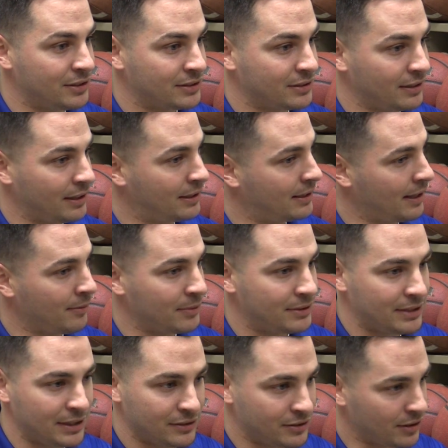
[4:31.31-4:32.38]
just like I'm a
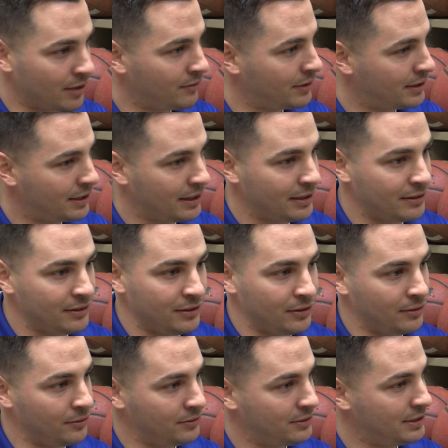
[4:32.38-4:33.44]
teacher, every kid
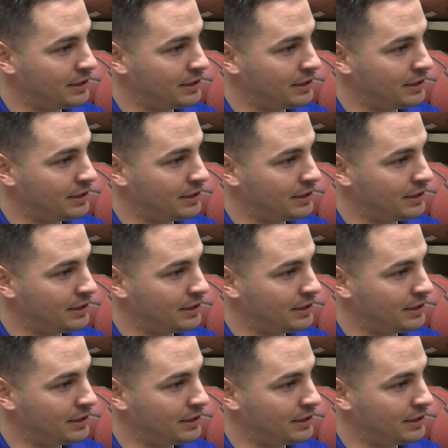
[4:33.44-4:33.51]
you